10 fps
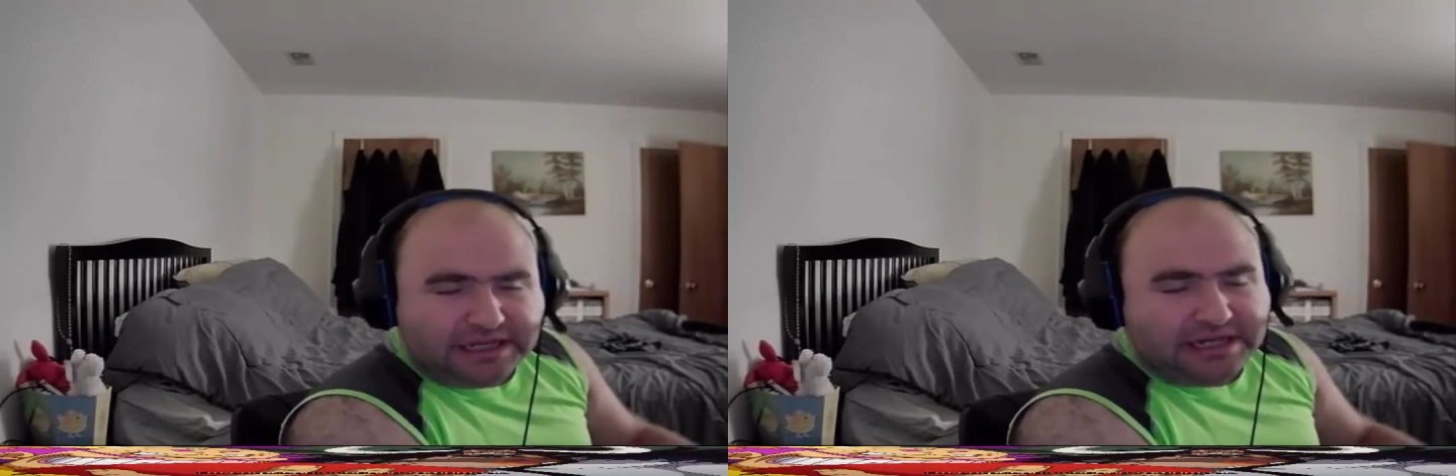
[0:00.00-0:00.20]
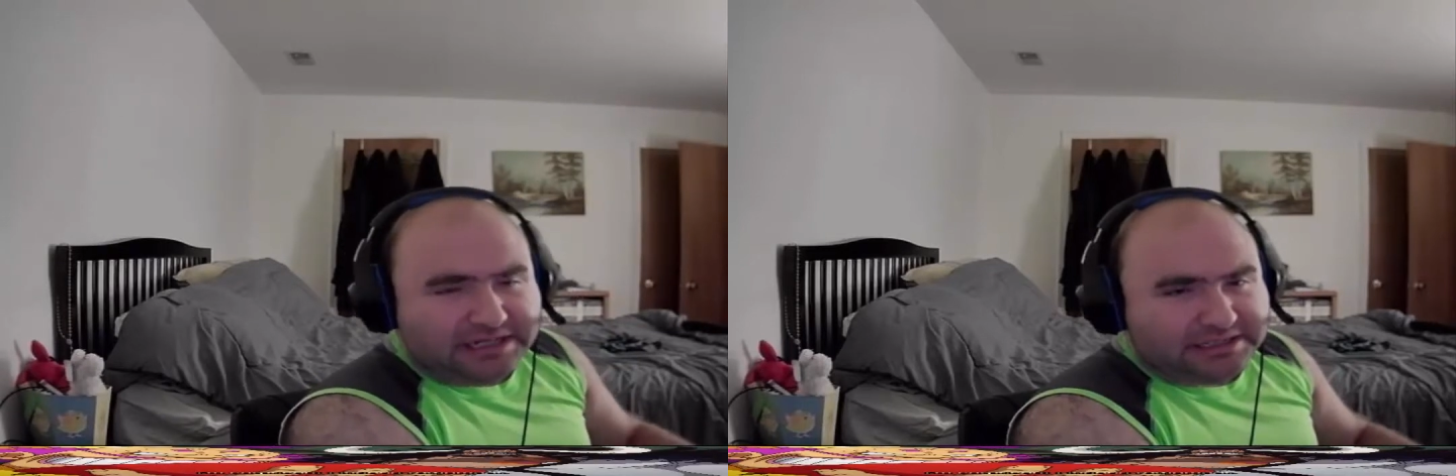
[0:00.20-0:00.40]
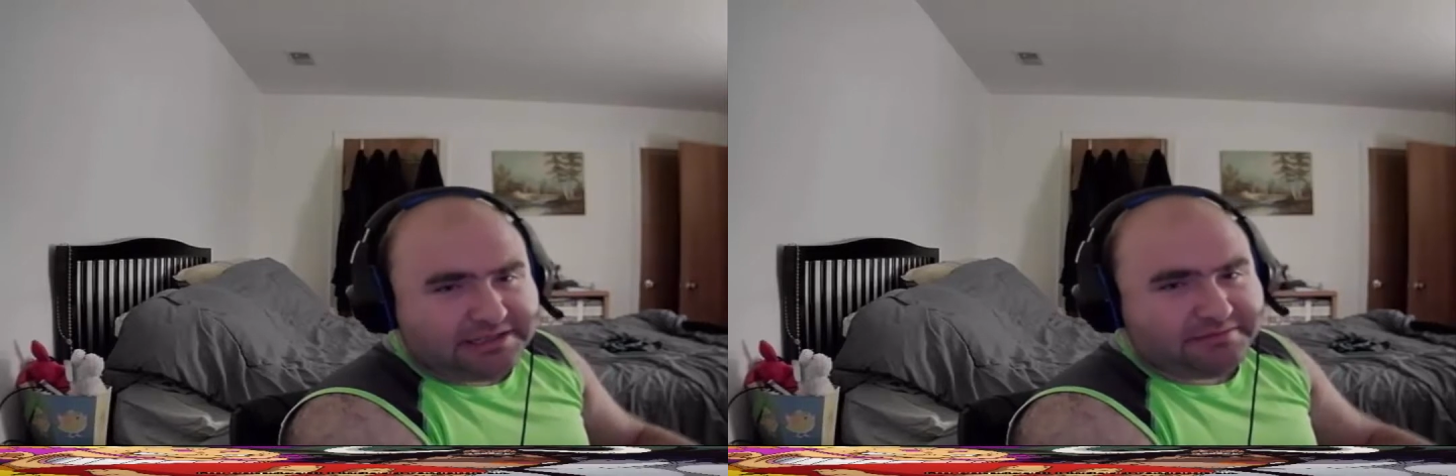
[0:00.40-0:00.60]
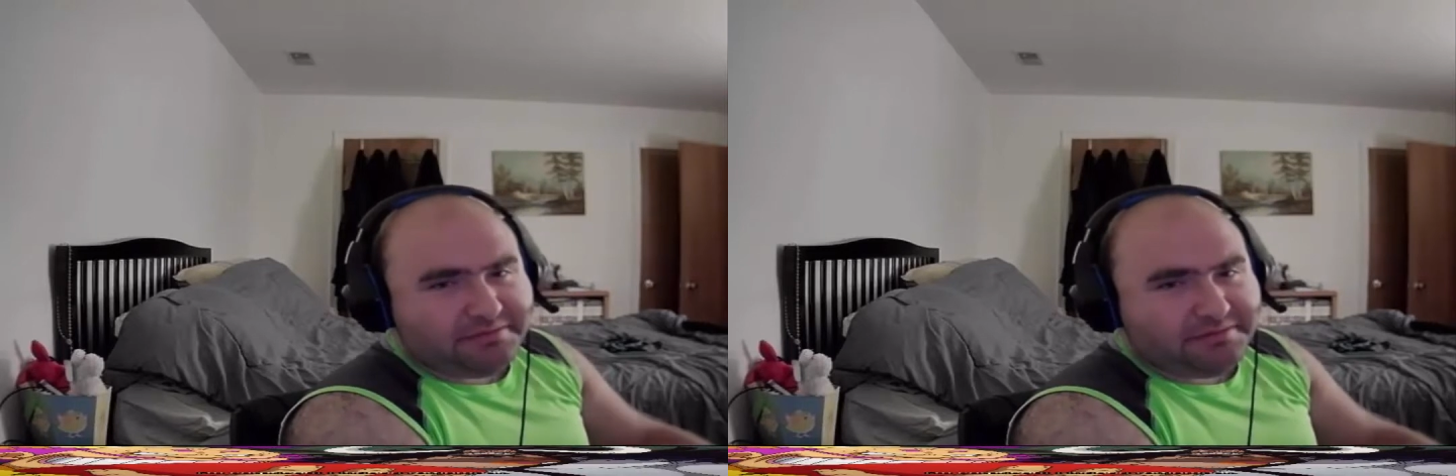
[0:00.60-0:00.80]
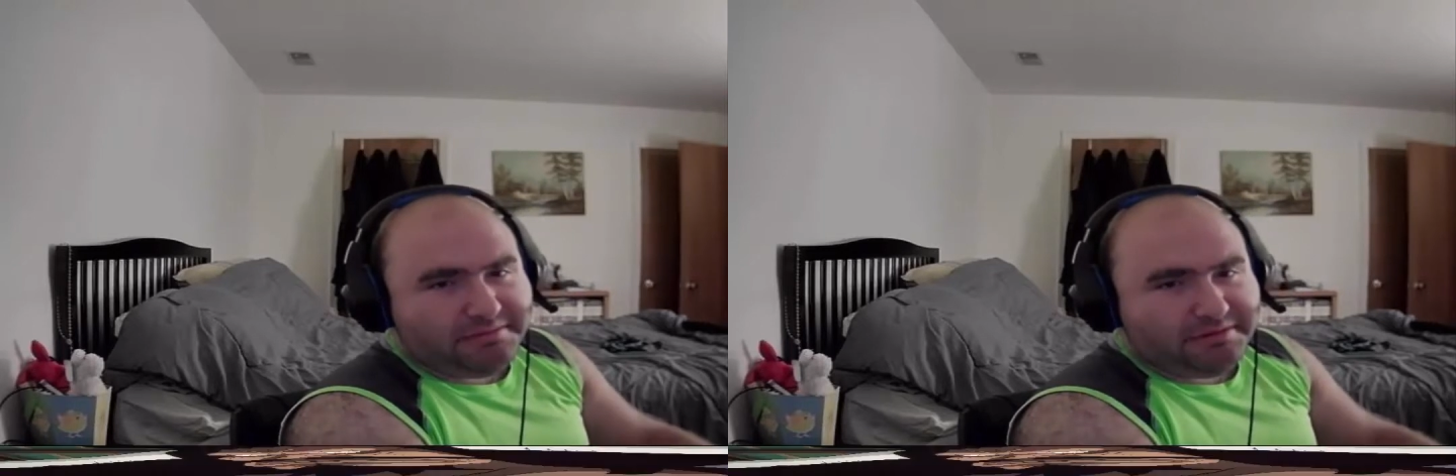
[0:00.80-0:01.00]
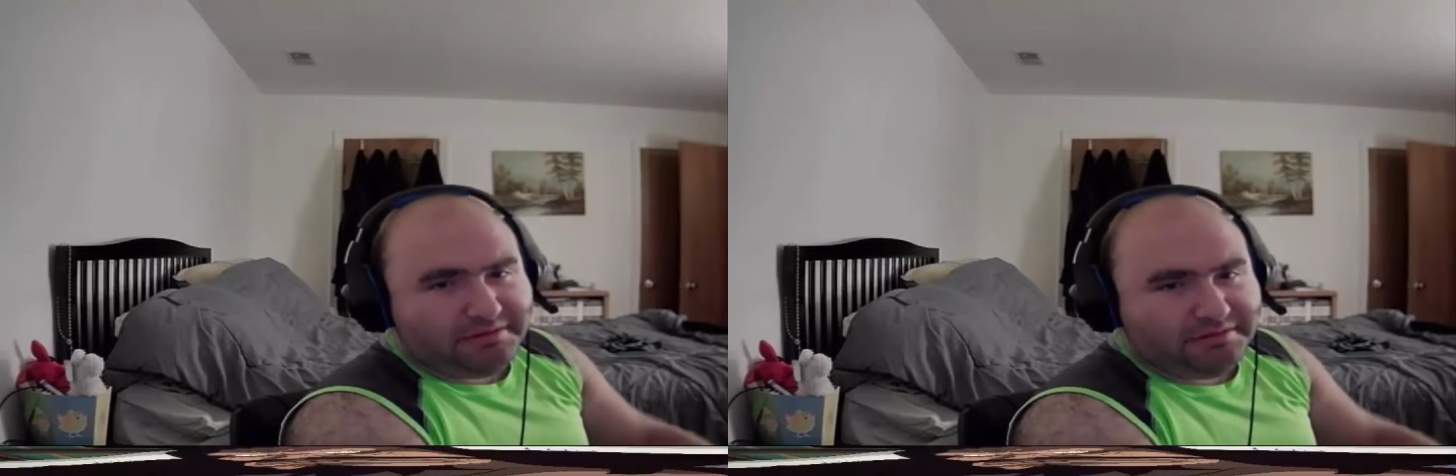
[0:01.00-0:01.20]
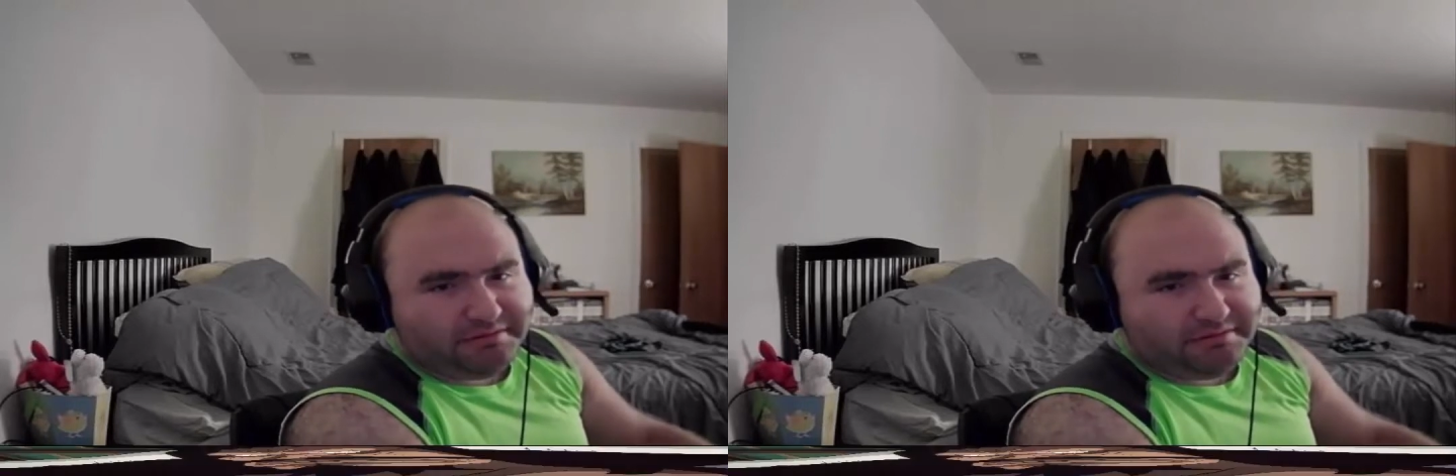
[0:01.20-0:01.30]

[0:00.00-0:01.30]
I indeed remember.